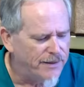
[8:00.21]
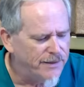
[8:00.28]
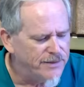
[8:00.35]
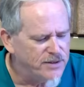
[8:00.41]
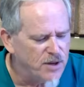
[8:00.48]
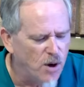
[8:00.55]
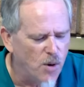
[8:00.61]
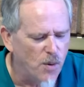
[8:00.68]

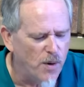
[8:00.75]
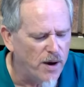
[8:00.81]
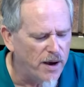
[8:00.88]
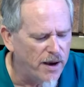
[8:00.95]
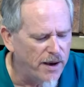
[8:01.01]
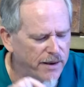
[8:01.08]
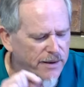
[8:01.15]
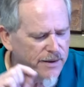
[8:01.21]
so,
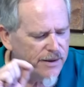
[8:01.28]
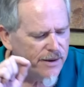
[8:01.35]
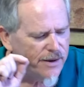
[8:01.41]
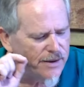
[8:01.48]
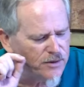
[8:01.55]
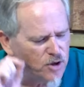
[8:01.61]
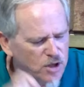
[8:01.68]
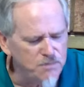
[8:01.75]

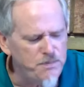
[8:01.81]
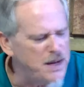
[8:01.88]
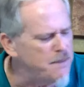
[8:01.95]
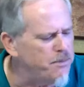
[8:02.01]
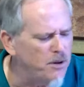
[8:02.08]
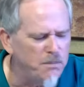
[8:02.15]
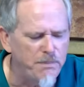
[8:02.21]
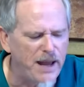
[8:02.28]
good
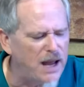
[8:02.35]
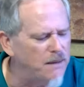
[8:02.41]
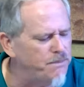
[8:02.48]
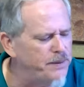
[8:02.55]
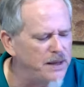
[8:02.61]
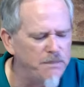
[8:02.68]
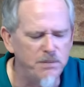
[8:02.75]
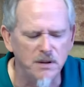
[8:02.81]
people, bad
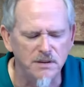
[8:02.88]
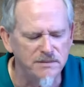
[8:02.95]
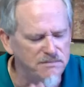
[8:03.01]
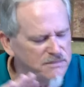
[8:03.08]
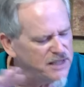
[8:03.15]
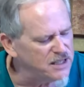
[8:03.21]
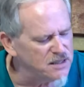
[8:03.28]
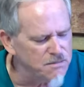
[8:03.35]
people,
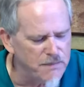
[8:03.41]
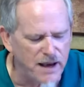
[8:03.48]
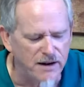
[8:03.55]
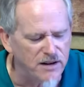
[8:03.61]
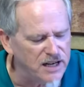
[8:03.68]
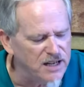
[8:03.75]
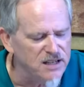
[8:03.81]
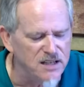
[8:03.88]
doesn't matter.
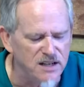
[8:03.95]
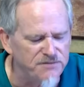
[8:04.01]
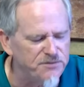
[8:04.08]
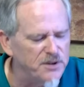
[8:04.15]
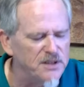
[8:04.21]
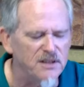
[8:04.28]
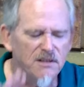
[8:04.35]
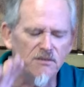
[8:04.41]

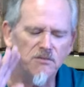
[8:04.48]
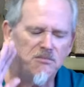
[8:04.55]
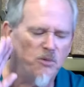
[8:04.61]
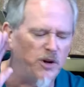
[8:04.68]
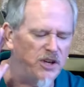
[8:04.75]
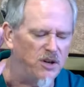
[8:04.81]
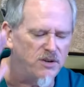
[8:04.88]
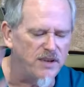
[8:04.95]
Indifferent.
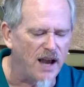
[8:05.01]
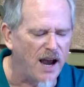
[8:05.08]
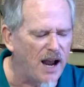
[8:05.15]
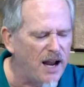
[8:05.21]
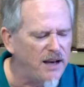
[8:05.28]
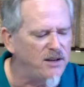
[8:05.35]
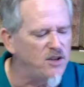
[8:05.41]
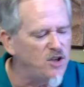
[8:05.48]
When you
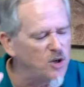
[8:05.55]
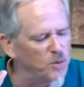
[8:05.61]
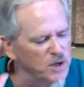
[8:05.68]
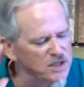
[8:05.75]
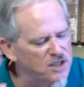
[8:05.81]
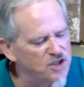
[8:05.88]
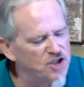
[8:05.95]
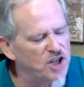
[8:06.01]
died, you
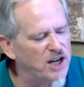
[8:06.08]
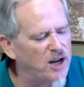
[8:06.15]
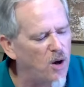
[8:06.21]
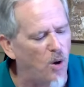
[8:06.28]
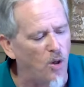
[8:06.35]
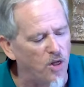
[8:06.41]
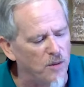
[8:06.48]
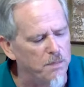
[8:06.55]
went to
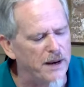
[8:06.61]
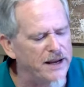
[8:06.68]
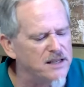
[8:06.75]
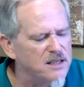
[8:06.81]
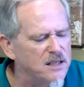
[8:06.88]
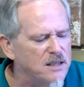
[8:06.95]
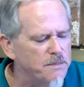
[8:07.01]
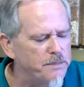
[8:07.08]
Sheol, the place
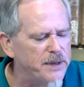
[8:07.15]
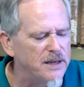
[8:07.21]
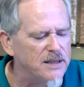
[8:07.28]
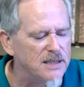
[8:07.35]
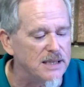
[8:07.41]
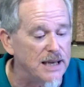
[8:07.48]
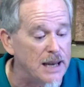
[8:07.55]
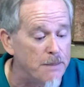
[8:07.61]
of the big
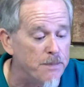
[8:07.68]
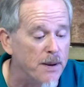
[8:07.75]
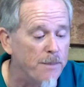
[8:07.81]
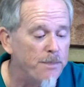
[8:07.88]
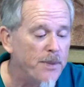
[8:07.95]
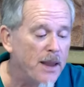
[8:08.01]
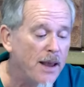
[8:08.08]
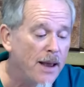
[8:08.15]
sleep.
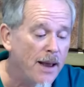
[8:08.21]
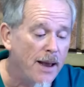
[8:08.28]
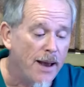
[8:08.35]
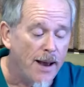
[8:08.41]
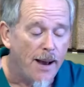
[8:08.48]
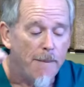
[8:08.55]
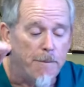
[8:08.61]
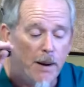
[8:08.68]

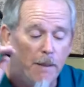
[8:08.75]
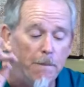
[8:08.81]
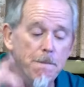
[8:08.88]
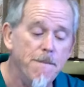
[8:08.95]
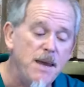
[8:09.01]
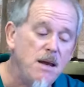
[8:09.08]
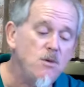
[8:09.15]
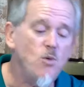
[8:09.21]
But
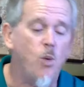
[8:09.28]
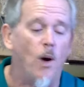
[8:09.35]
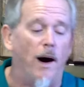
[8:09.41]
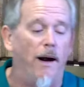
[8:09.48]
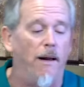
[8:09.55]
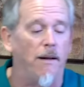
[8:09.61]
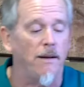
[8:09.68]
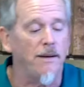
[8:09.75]

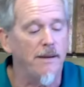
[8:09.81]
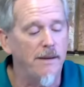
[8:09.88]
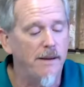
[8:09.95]
meanwhile,